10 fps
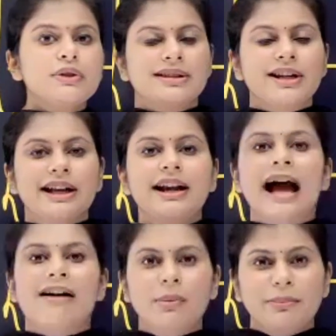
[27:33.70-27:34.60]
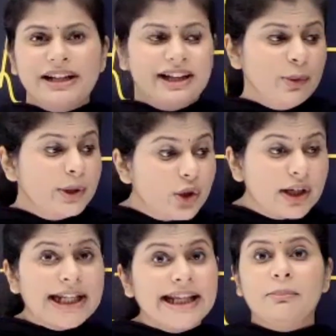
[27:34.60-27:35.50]
to sit and have a meeting with your
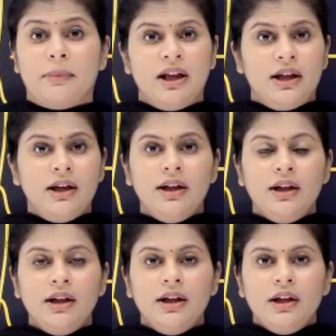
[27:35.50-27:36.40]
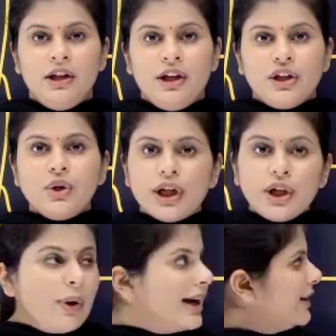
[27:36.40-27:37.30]
team. You
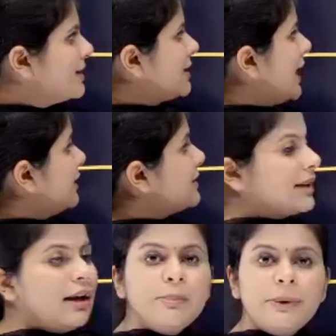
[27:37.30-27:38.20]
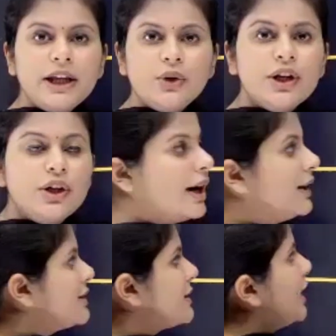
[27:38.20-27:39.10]
need to understand this company. You need to
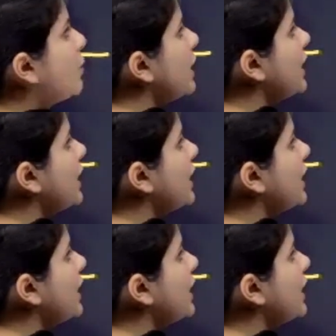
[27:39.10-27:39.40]
understand